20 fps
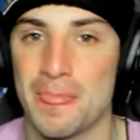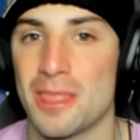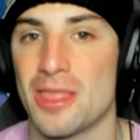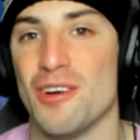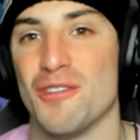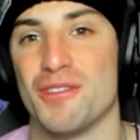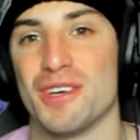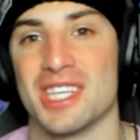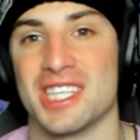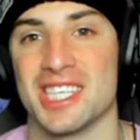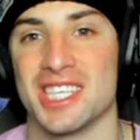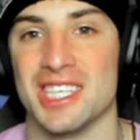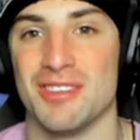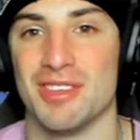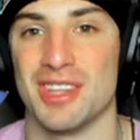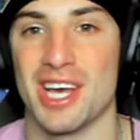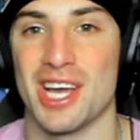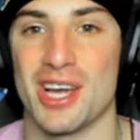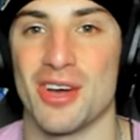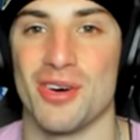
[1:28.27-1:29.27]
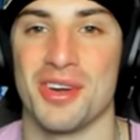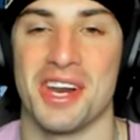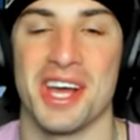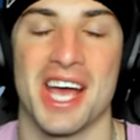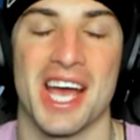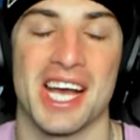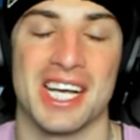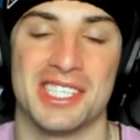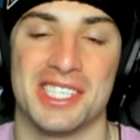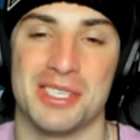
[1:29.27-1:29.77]
don't forget to leave a like on it
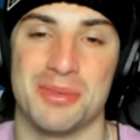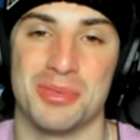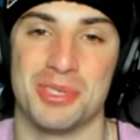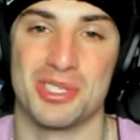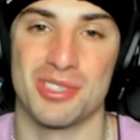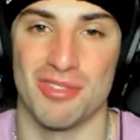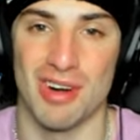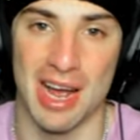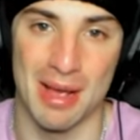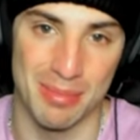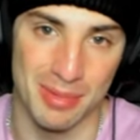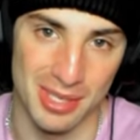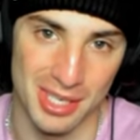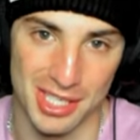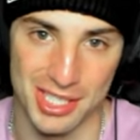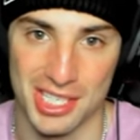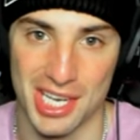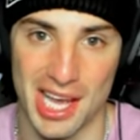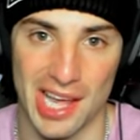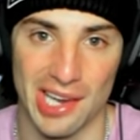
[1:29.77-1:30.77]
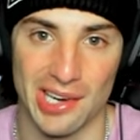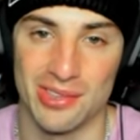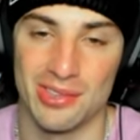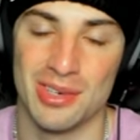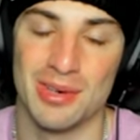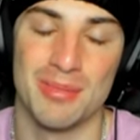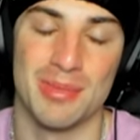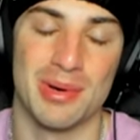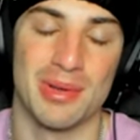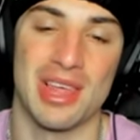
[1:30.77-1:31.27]
and subscribe to the channel.
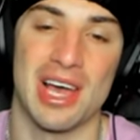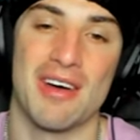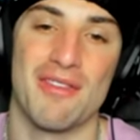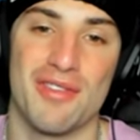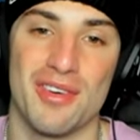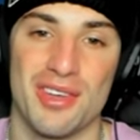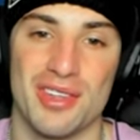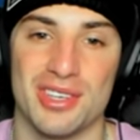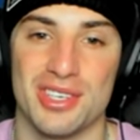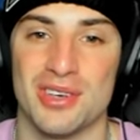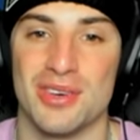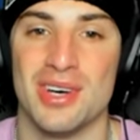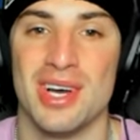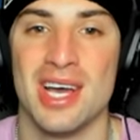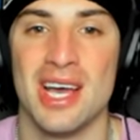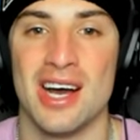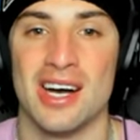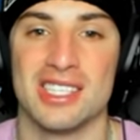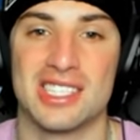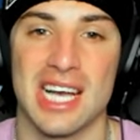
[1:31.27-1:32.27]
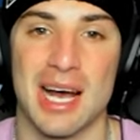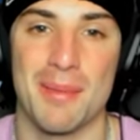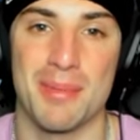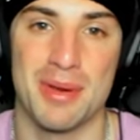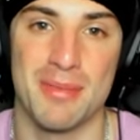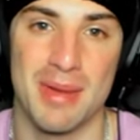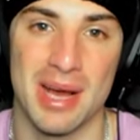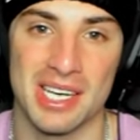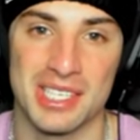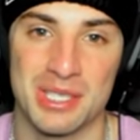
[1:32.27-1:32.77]
But without further ado, let's hop
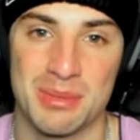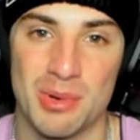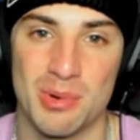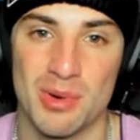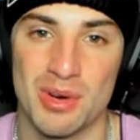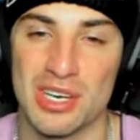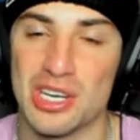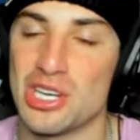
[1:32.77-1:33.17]
into match number one,